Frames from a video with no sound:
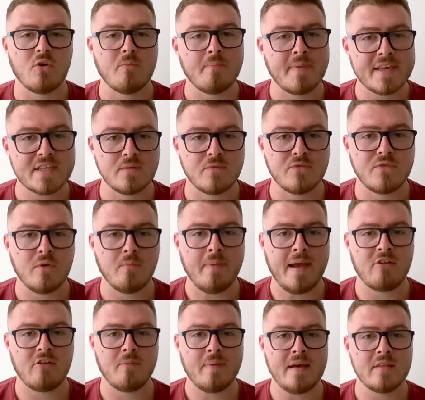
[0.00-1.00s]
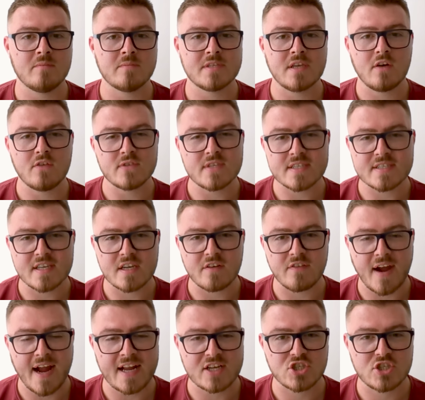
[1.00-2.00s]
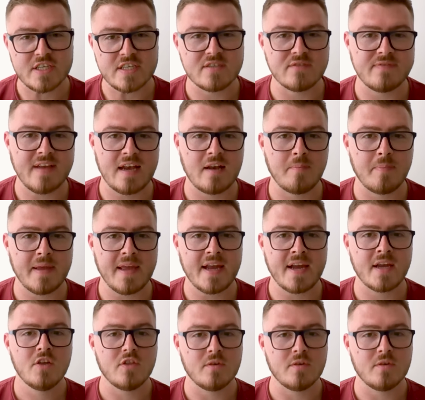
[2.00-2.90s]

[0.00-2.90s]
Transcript: it makes them feel better about themselves instead of actually developing